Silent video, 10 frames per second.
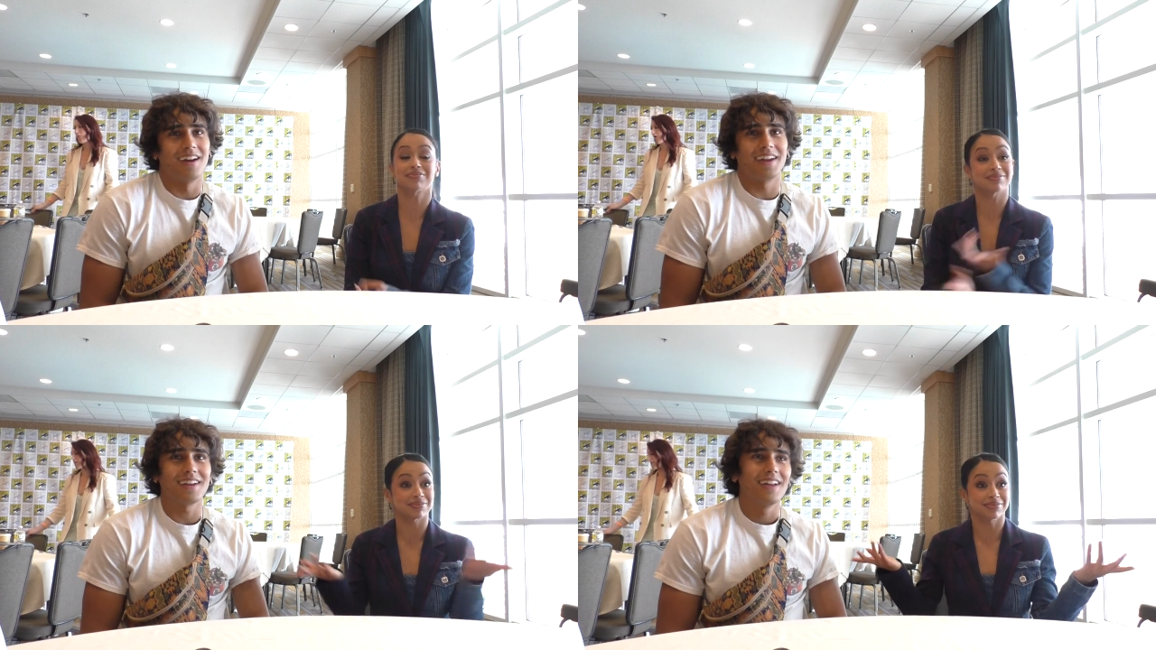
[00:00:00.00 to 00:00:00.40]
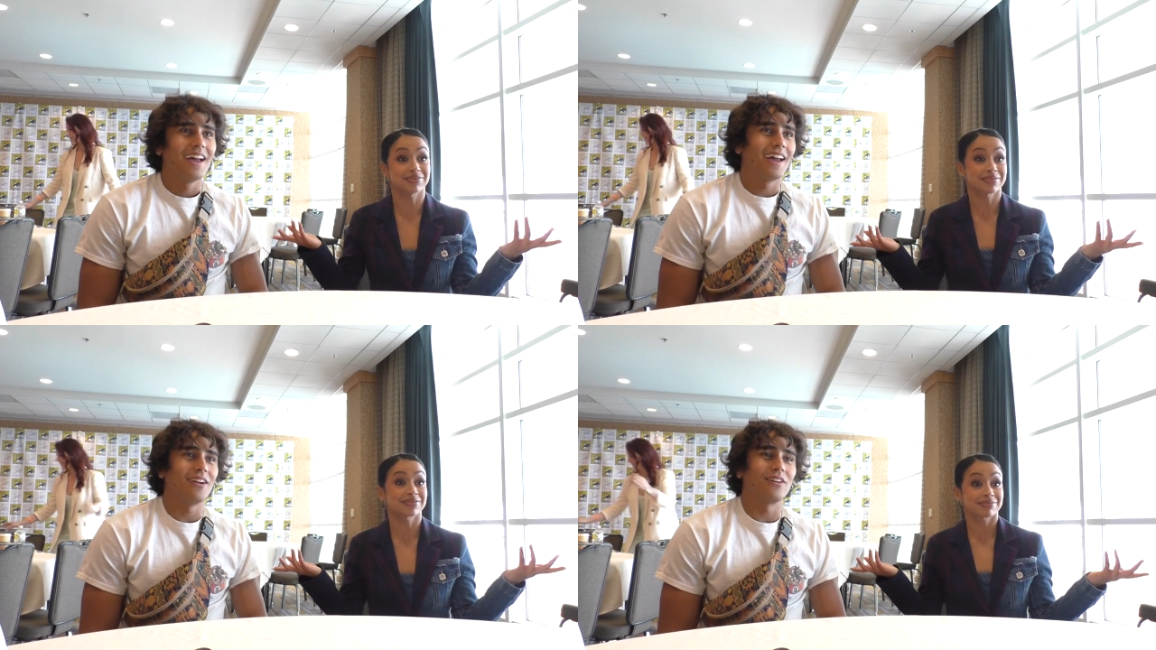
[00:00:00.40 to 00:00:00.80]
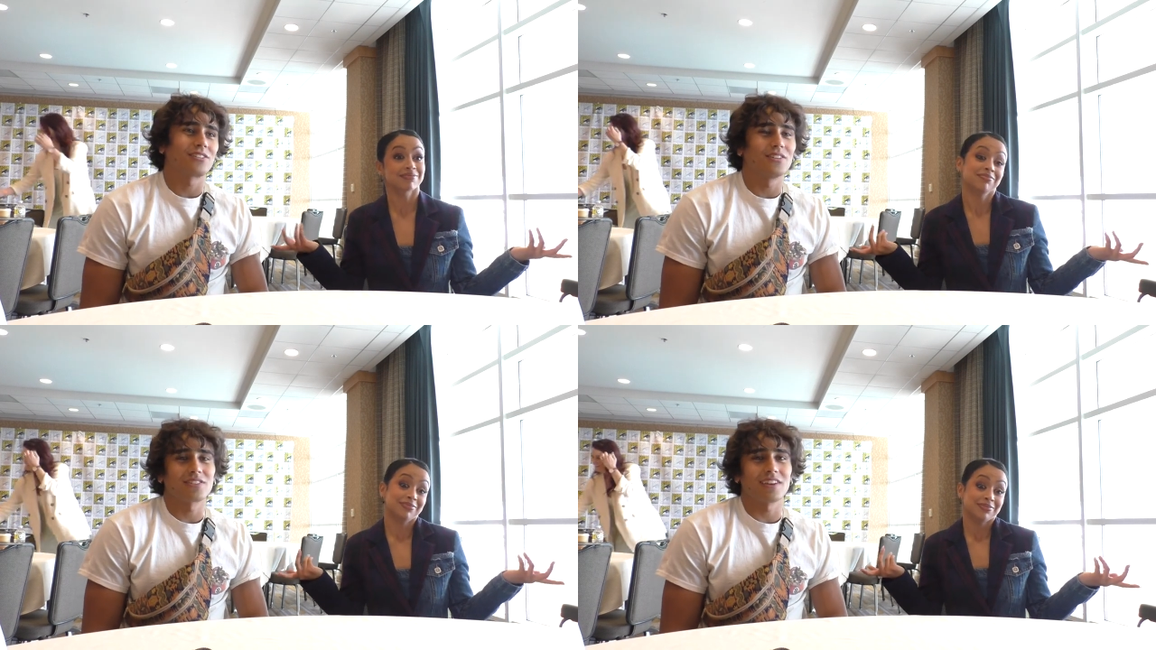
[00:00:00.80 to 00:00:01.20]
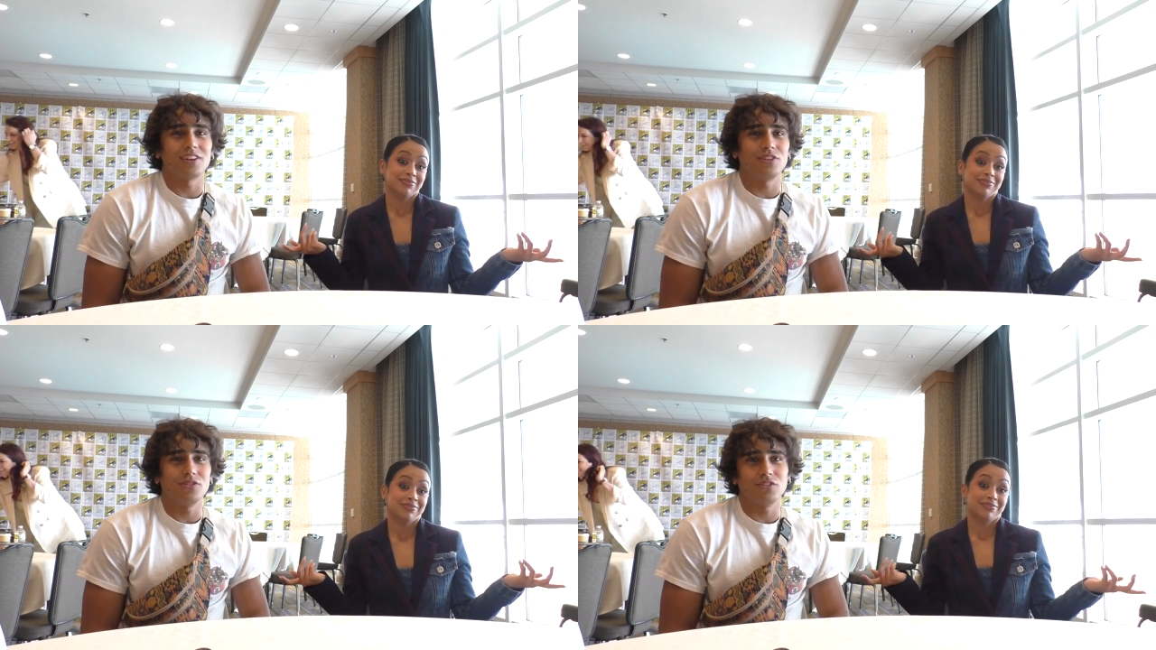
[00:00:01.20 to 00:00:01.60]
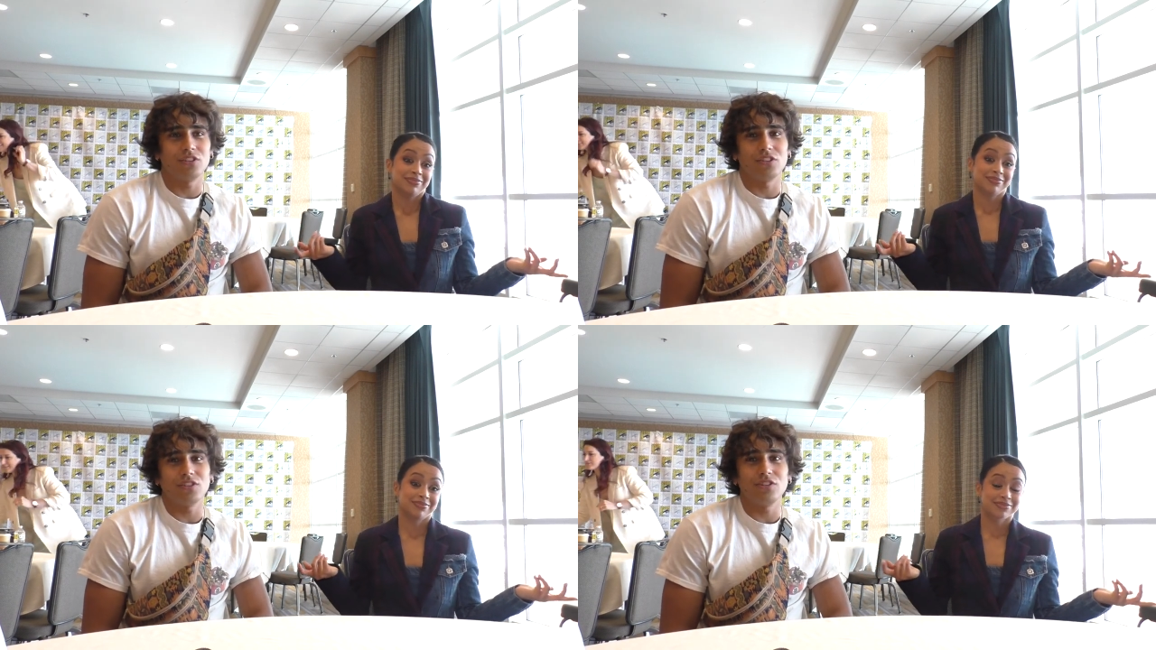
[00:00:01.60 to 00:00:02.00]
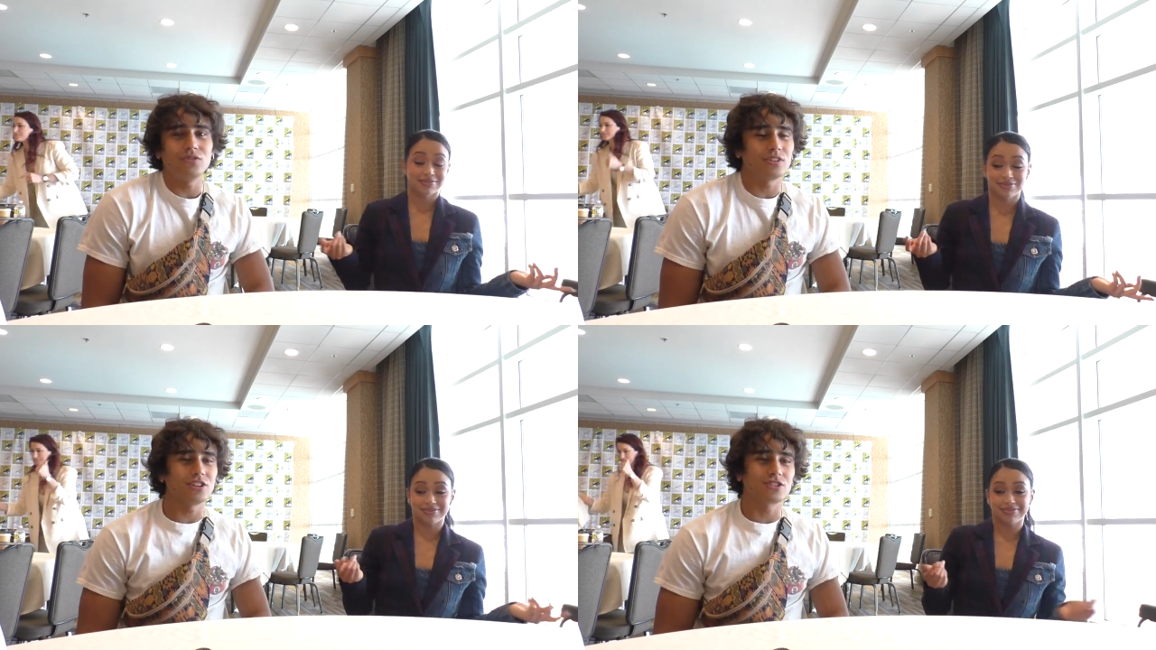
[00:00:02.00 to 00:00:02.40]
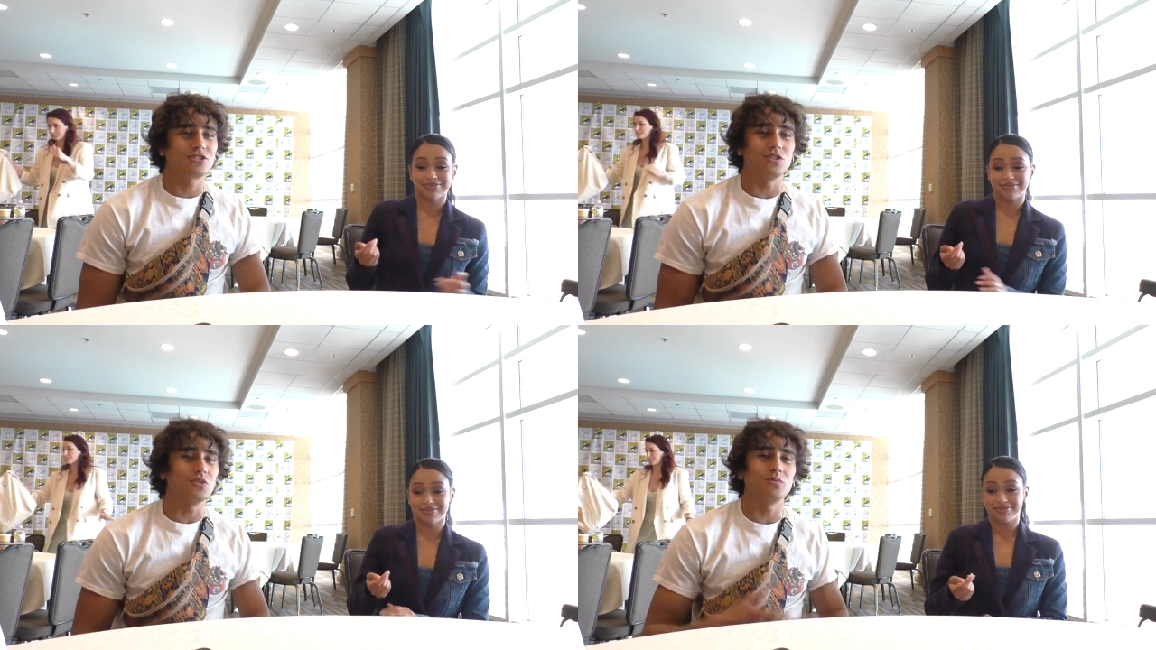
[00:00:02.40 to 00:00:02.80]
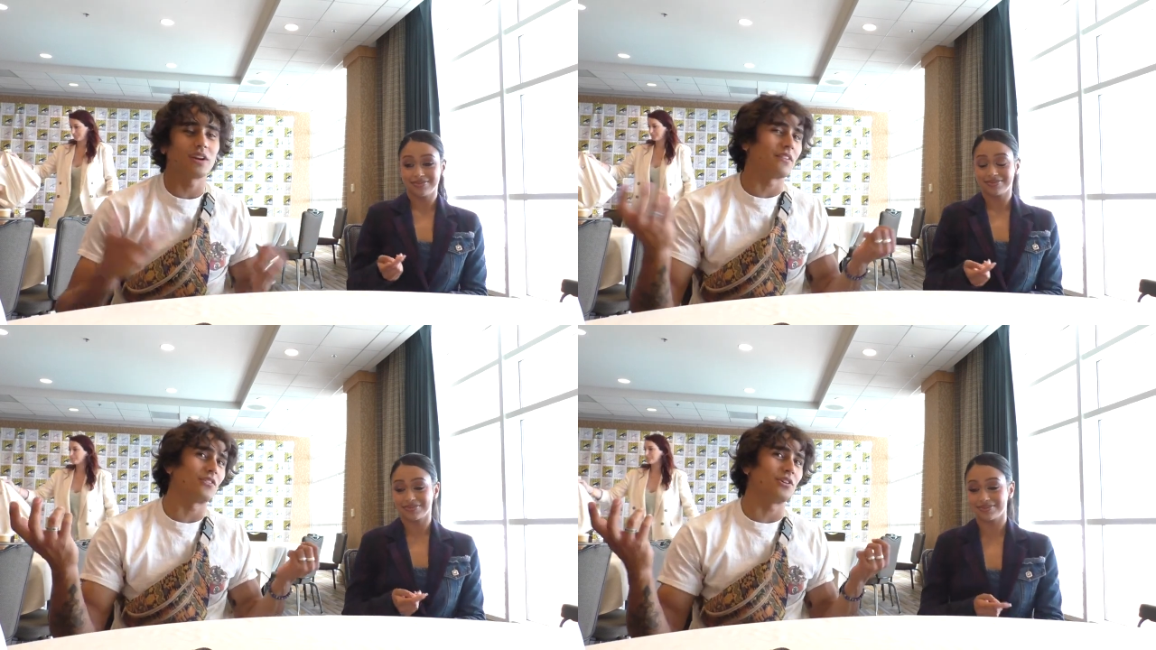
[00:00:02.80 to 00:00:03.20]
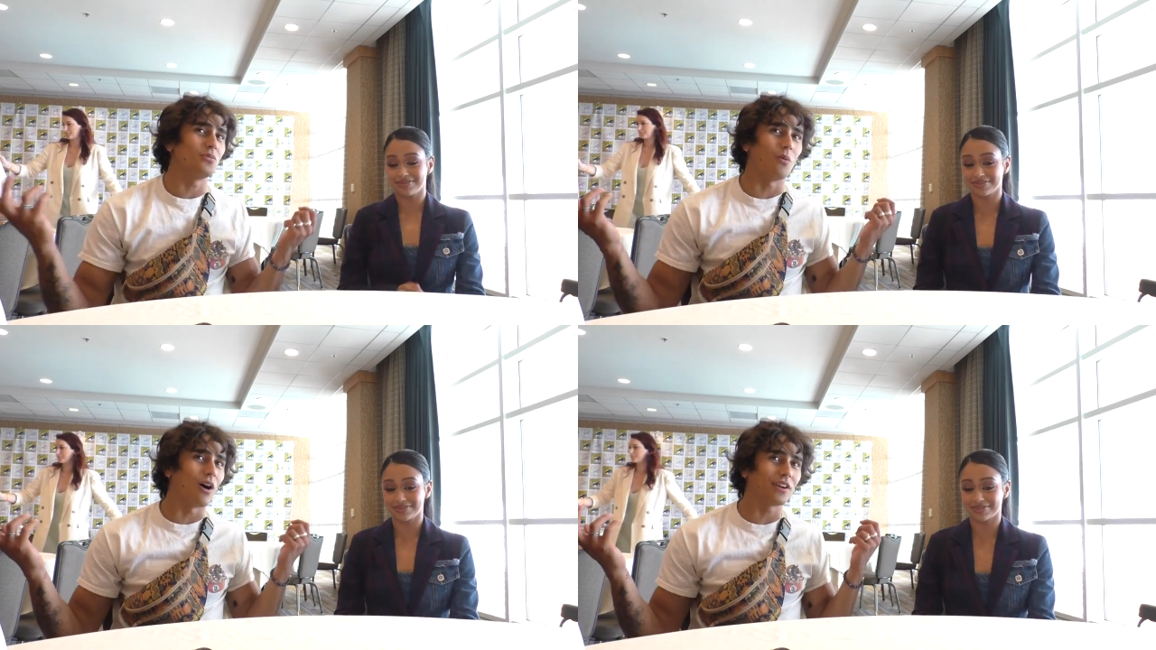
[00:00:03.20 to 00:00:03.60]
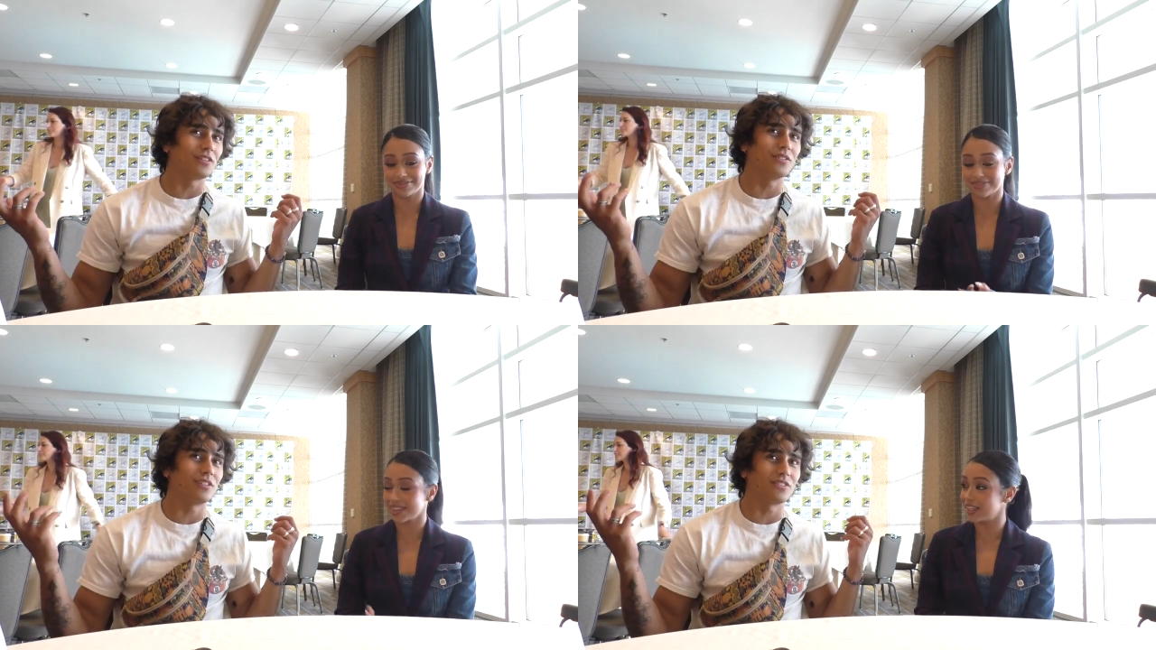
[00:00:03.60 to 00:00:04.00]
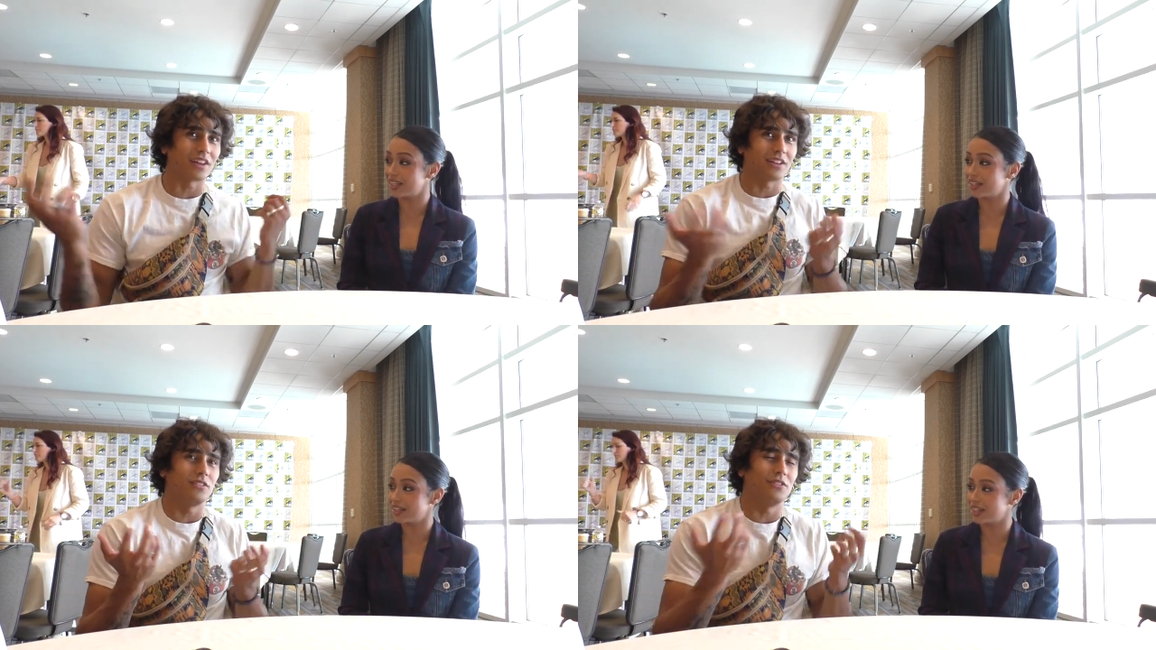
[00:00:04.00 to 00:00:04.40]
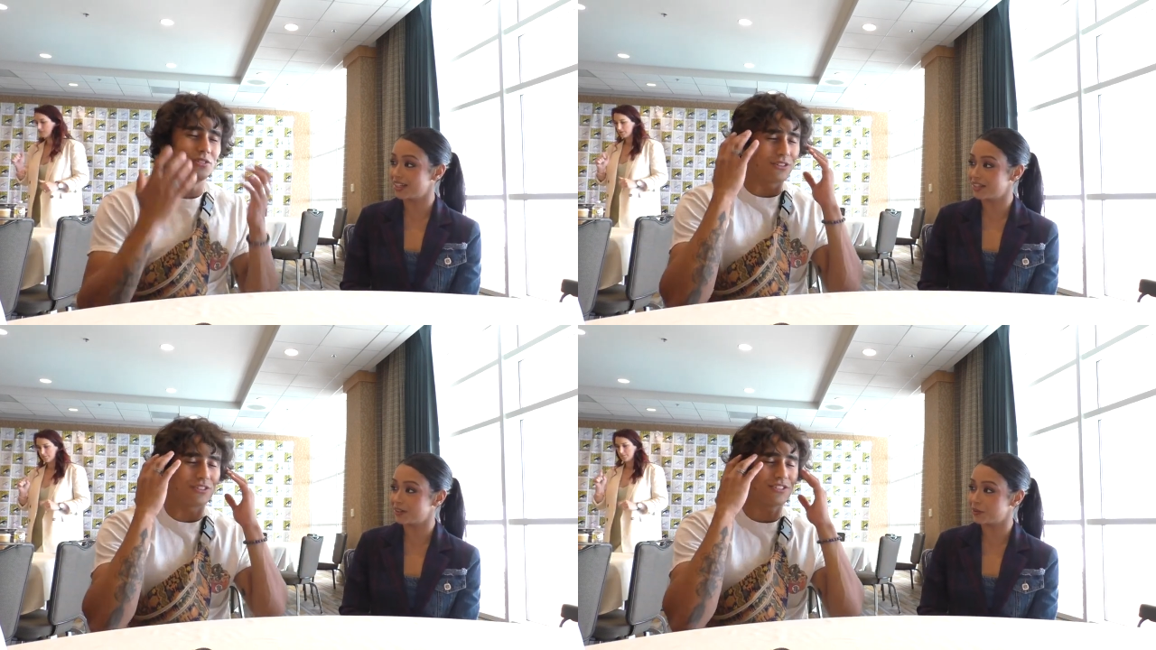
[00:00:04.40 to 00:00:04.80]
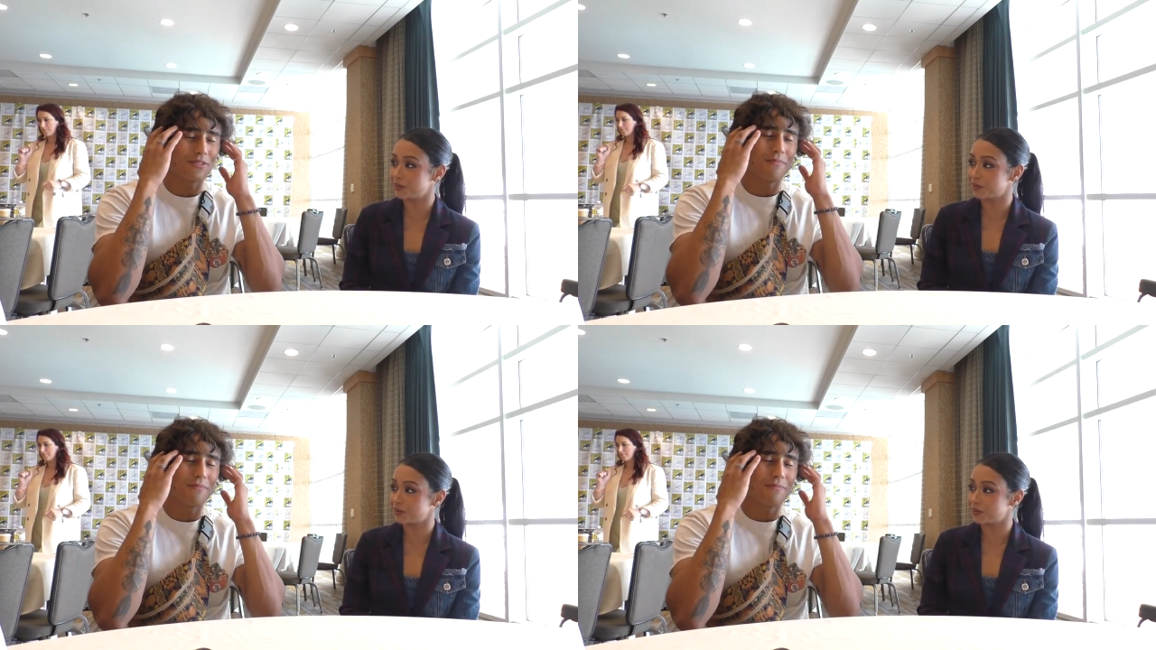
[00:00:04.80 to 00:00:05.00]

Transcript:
Speaker 1: And also it's like, you can just do whatever you want to do because like you're just